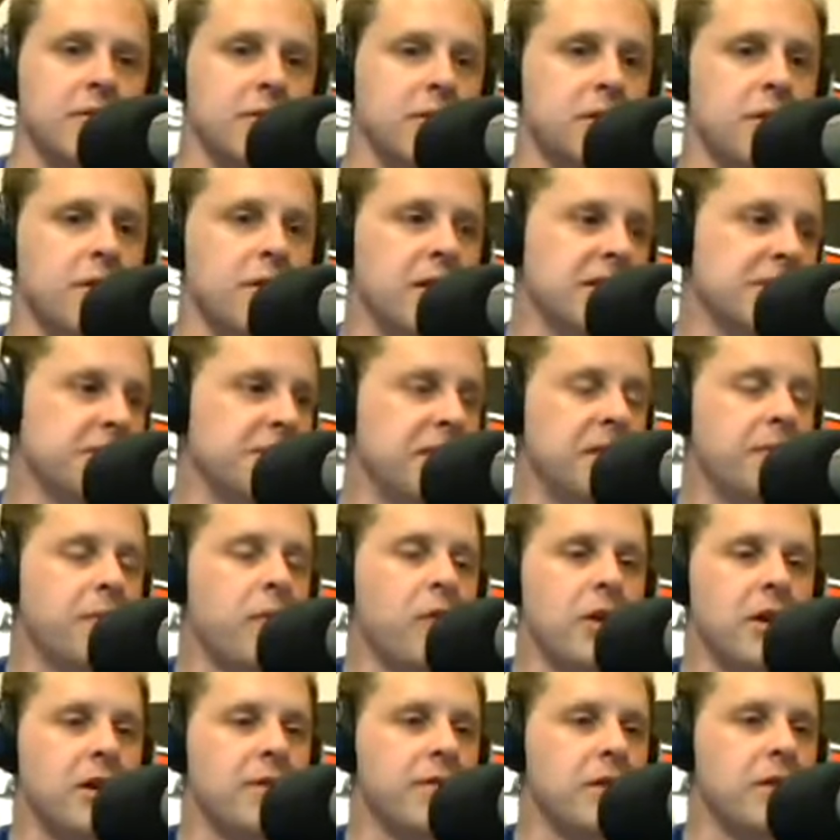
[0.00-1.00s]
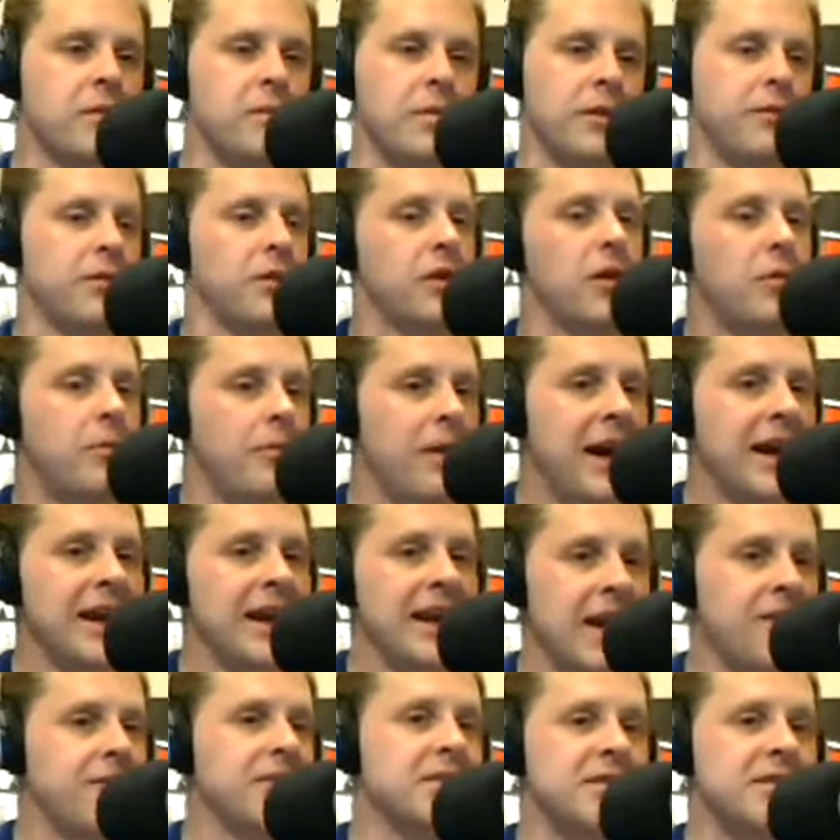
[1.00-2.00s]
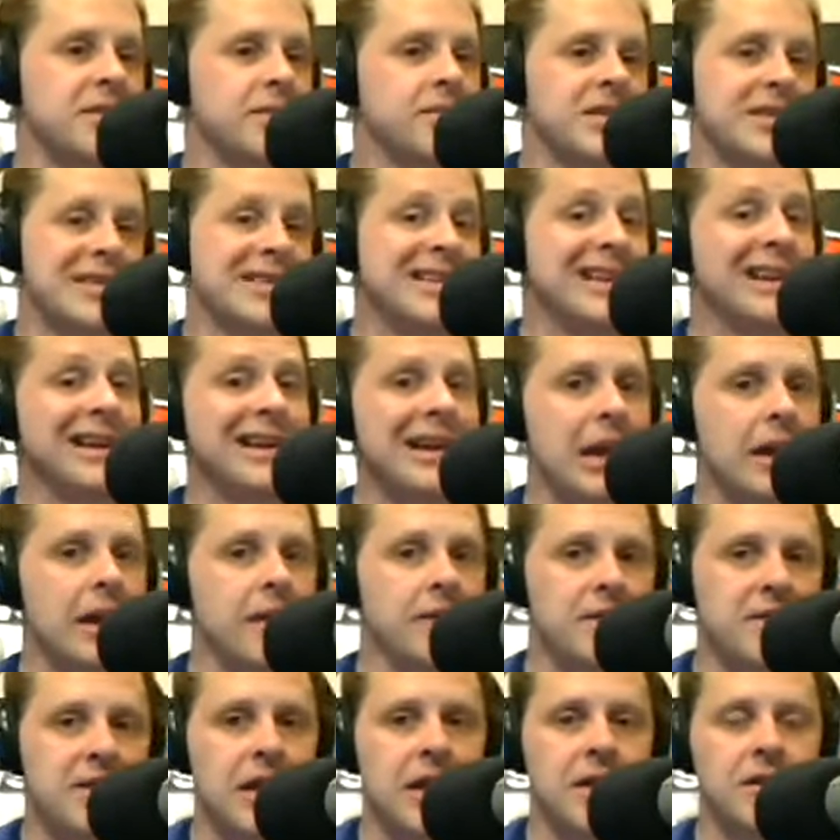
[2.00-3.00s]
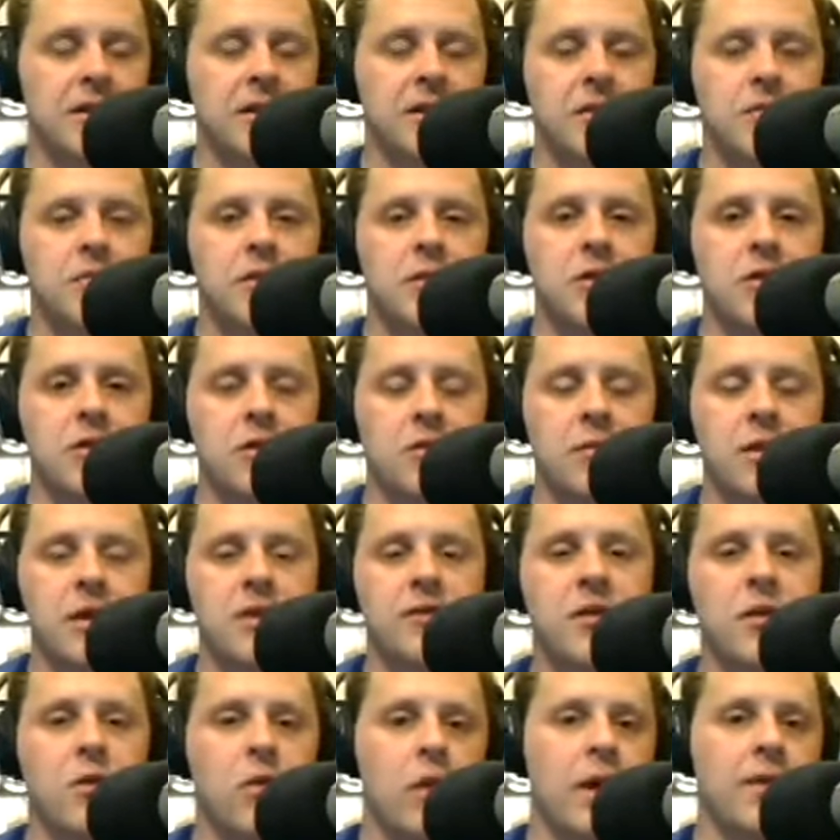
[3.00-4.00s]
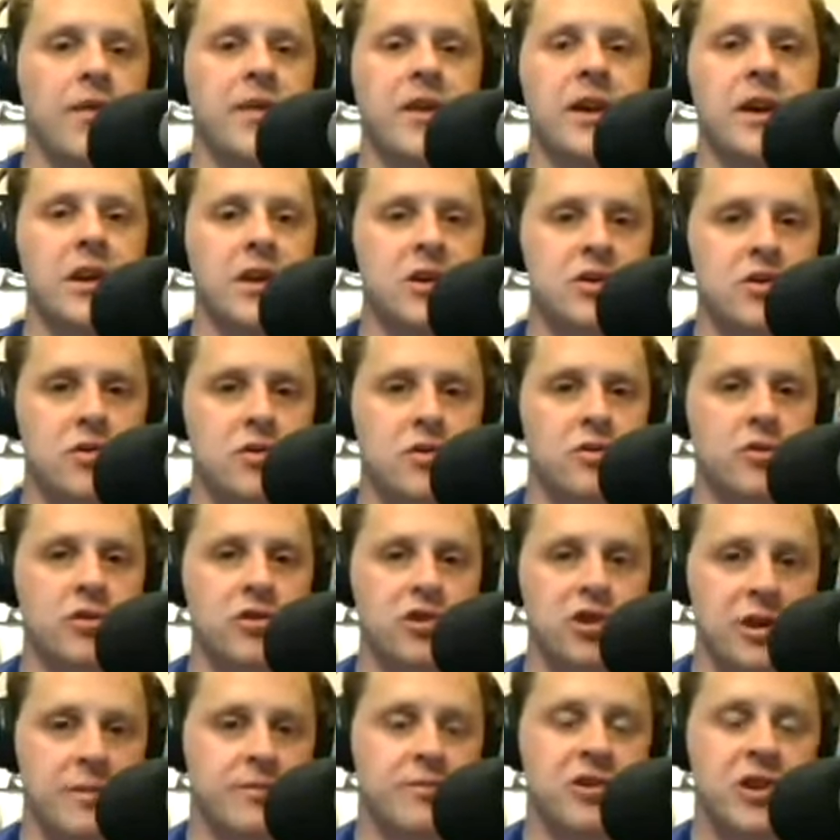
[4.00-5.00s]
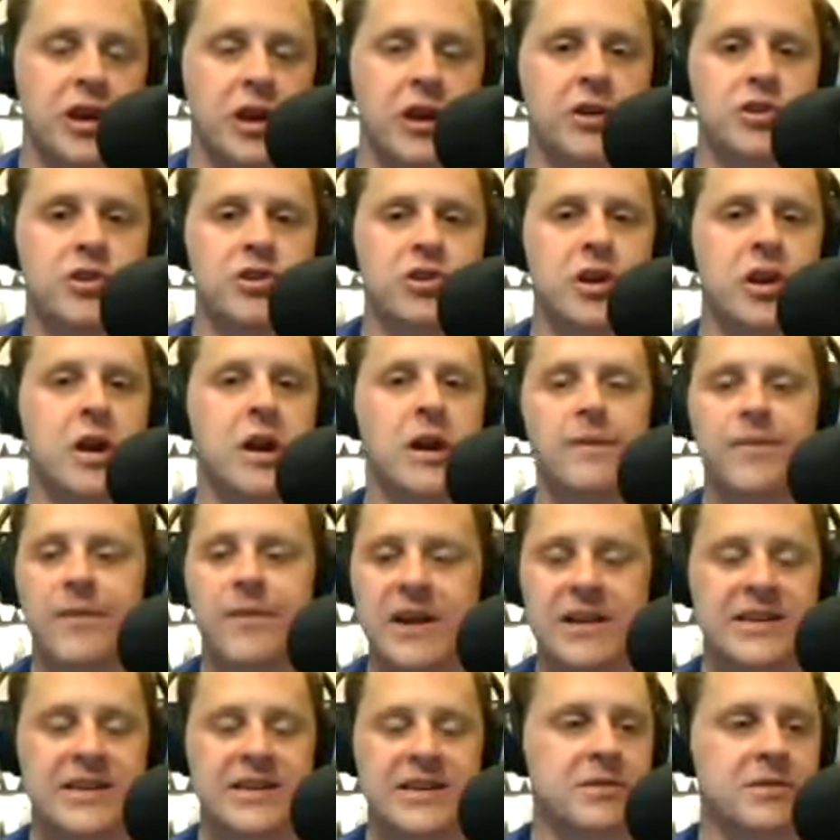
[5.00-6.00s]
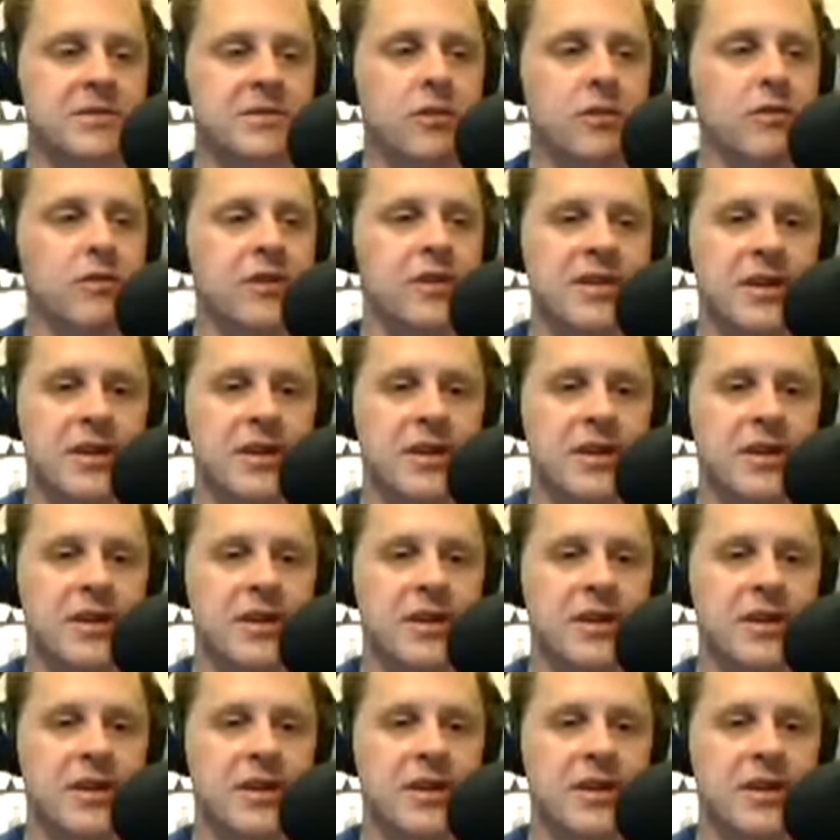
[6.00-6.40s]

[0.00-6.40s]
a USB port if you if you don't mind having something sticking out of the side of the computer. But if you want the internal chip changed, that's absolutely